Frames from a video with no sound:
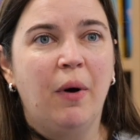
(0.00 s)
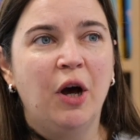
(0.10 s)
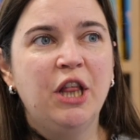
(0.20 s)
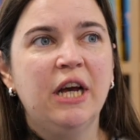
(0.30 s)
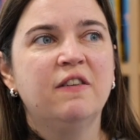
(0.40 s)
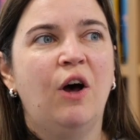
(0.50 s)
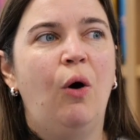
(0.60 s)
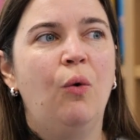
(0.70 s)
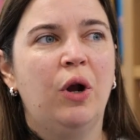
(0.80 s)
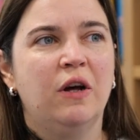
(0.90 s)
I think as a
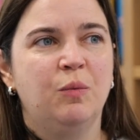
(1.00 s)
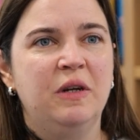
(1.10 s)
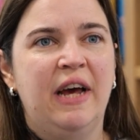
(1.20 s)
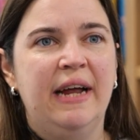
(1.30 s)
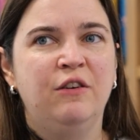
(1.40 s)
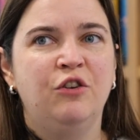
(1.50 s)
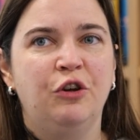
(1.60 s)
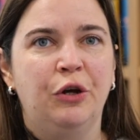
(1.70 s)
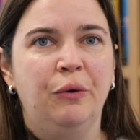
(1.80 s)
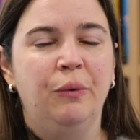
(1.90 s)
whole class we tend to
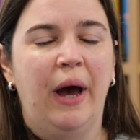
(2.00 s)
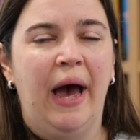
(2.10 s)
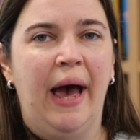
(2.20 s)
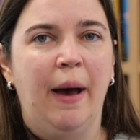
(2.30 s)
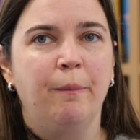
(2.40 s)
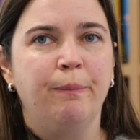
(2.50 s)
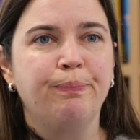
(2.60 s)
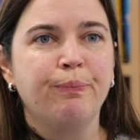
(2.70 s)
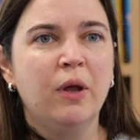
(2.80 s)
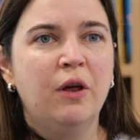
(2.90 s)
do
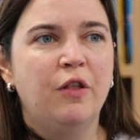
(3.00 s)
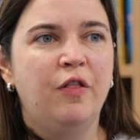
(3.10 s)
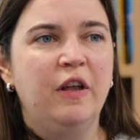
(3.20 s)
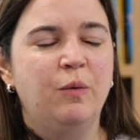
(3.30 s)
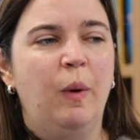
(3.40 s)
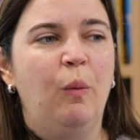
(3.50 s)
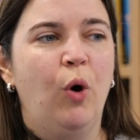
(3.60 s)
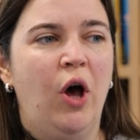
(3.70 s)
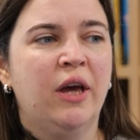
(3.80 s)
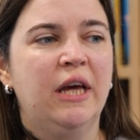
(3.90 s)
the things where we're
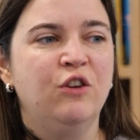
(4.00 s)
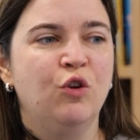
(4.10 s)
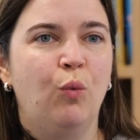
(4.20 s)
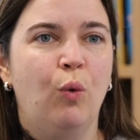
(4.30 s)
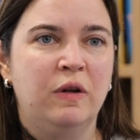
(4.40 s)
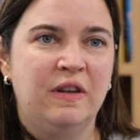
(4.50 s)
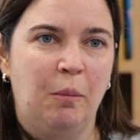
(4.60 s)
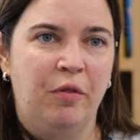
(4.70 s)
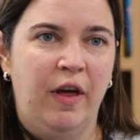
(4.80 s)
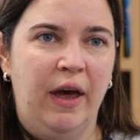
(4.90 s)
working towards
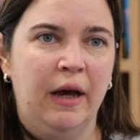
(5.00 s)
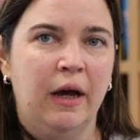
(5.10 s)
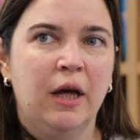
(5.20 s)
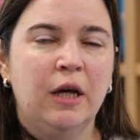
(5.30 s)
something.